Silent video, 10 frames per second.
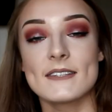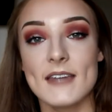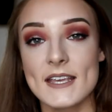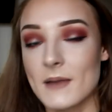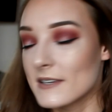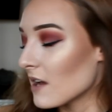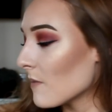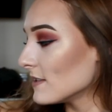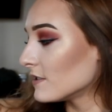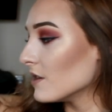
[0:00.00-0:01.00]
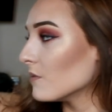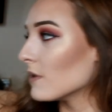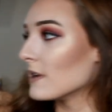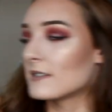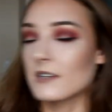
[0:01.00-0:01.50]
so the next place I went
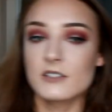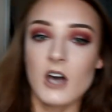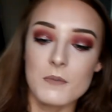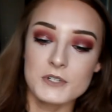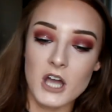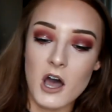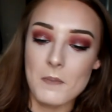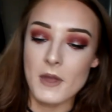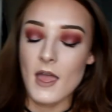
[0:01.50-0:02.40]
to was Topshop,